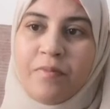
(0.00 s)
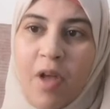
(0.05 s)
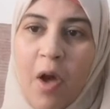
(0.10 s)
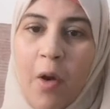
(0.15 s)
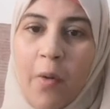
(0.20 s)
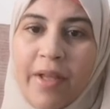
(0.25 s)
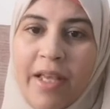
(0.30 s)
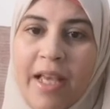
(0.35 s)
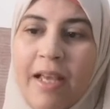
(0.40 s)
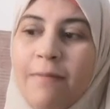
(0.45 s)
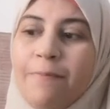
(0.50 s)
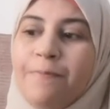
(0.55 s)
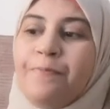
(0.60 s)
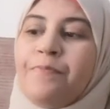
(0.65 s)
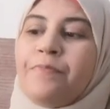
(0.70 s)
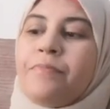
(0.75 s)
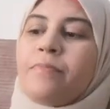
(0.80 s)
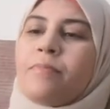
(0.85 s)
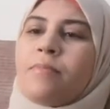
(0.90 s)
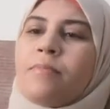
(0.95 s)
Okay,
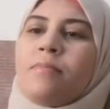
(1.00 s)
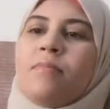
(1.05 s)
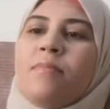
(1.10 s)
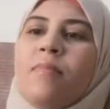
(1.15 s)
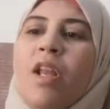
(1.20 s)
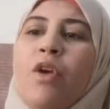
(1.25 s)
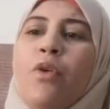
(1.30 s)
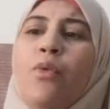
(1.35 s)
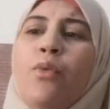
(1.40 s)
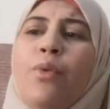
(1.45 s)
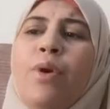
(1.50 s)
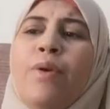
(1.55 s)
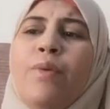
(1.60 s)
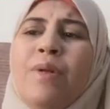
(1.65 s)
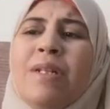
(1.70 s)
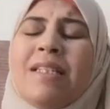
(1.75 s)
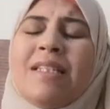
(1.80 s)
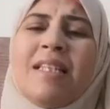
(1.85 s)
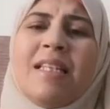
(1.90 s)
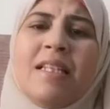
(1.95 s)
we
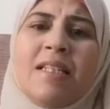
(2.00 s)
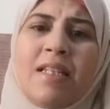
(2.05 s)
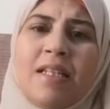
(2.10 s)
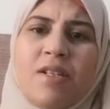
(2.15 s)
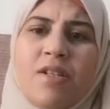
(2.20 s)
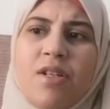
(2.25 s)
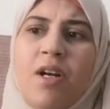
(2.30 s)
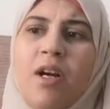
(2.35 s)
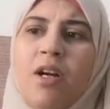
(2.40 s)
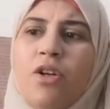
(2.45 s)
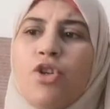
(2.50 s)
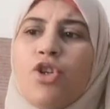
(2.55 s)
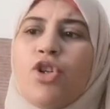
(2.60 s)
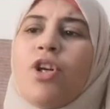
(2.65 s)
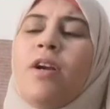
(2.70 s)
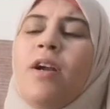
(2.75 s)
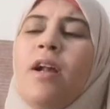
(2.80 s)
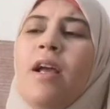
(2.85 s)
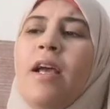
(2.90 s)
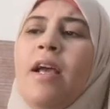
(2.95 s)
will see the
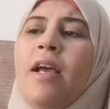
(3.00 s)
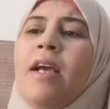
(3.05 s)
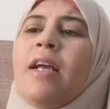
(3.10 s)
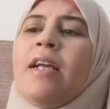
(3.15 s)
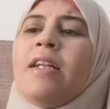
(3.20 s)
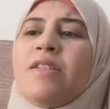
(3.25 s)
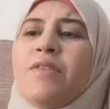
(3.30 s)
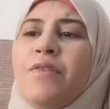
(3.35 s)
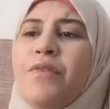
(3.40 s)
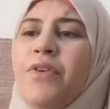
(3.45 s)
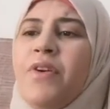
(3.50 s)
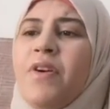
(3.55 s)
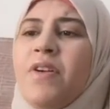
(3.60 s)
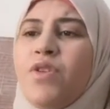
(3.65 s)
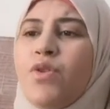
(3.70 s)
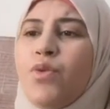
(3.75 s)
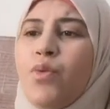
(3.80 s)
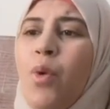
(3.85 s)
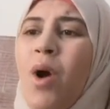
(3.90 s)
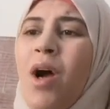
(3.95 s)
structure. In the
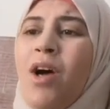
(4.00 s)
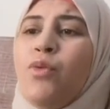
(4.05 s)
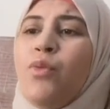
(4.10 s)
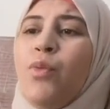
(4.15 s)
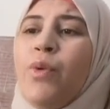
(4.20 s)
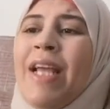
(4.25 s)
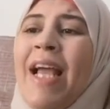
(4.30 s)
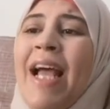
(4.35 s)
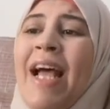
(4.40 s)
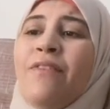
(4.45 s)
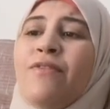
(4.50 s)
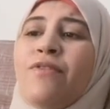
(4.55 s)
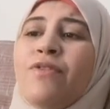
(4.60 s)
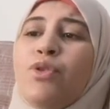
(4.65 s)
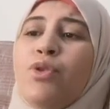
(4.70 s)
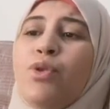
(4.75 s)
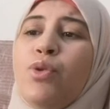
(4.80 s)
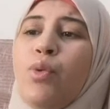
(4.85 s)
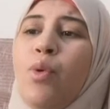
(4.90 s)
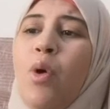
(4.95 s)
first one, we have
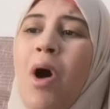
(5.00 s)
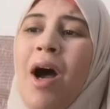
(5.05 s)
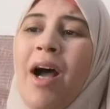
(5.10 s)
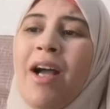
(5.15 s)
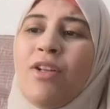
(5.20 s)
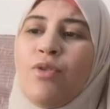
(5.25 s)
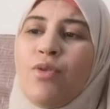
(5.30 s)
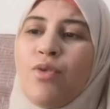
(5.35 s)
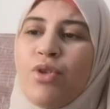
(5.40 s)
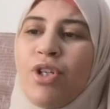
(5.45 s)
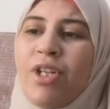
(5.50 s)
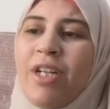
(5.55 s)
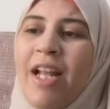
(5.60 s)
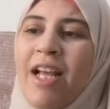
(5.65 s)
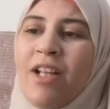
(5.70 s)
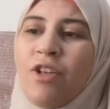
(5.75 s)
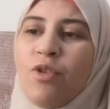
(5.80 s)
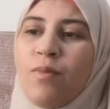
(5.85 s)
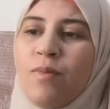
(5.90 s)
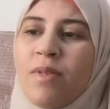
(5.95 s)
two hydrogen
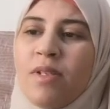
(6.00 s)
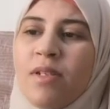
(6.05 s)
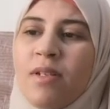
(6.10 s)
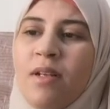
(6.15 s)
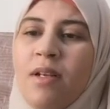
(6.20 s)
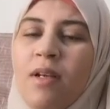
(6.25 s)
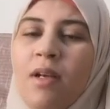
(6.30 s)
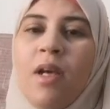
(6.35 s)
atoms.